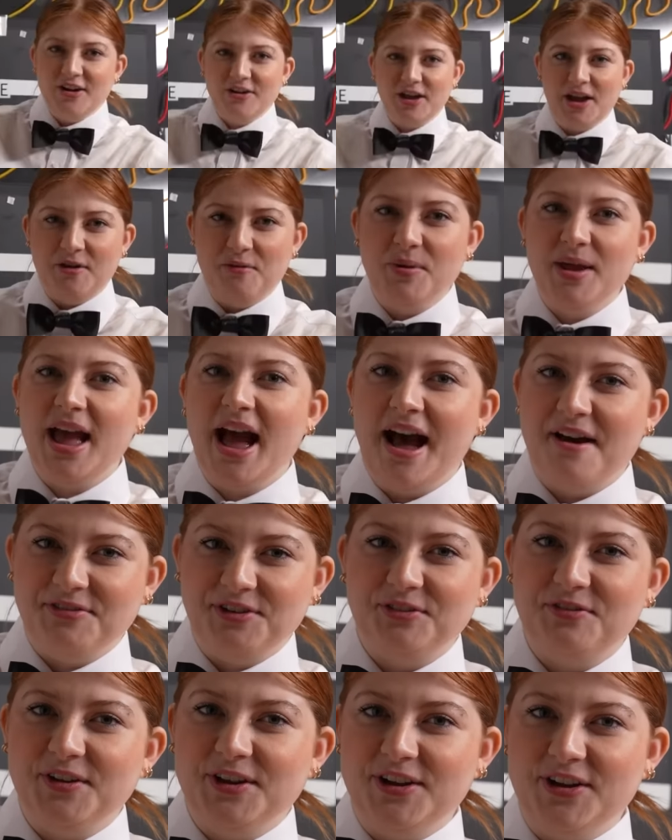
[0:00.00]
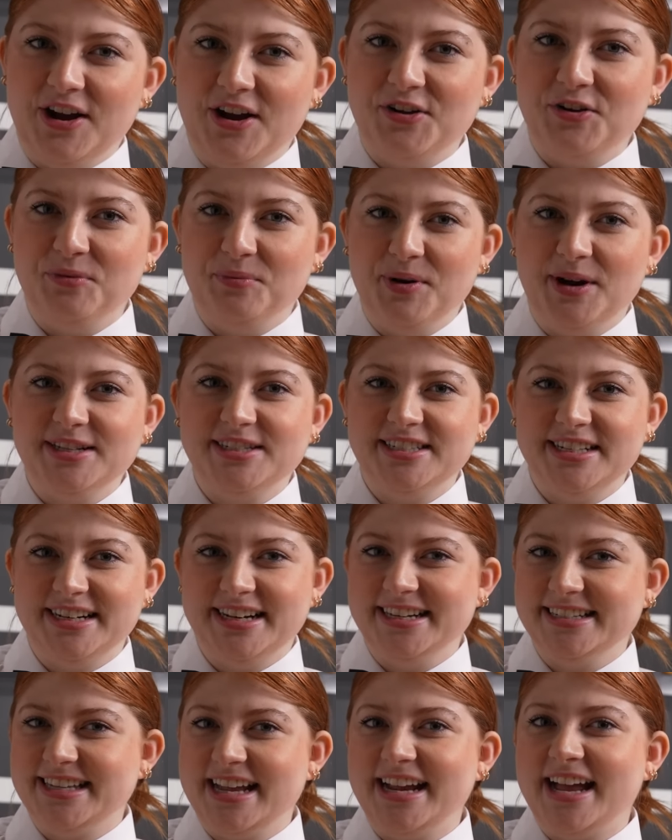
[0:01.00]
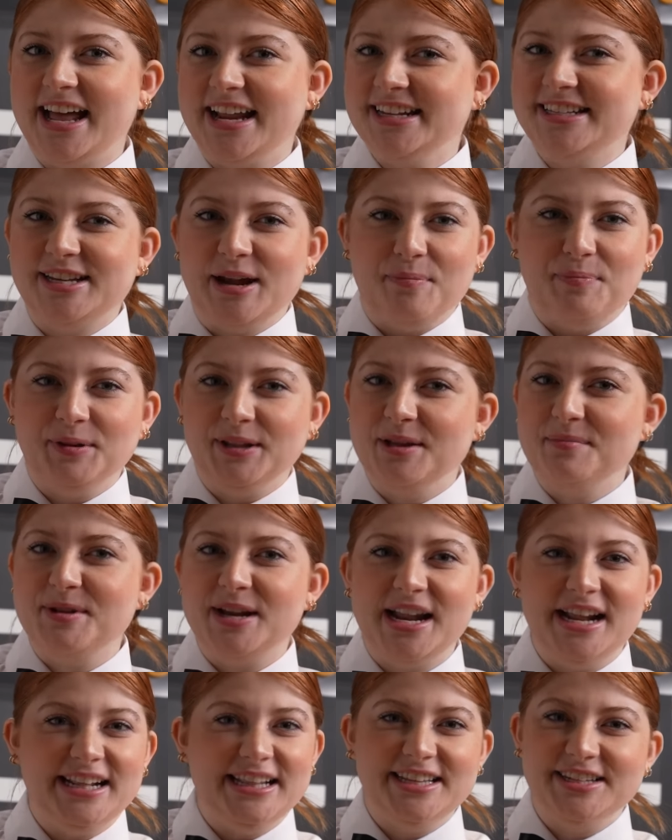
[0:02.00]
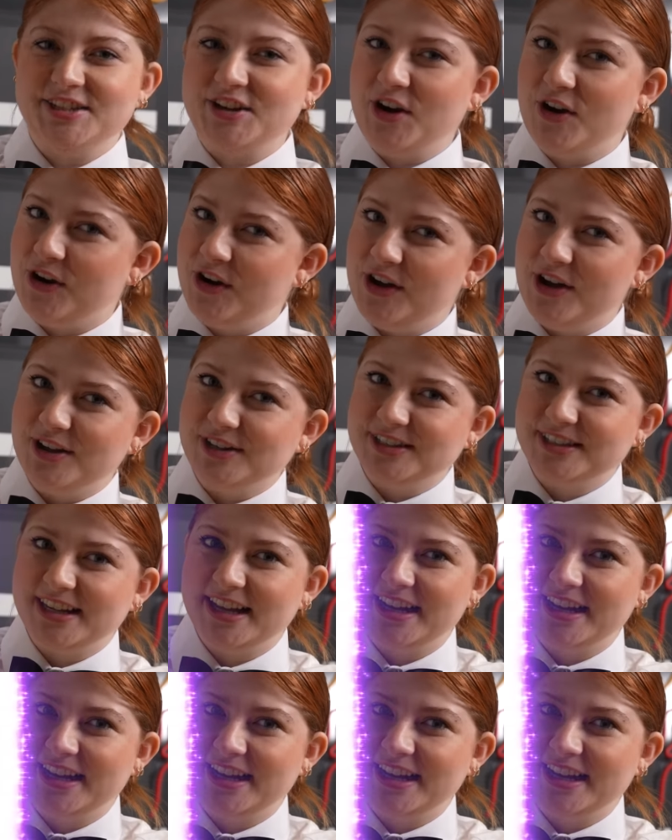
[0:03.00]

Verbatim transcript: Okay, we have to figure out who Preston is. I gotta stop eliminating these girls.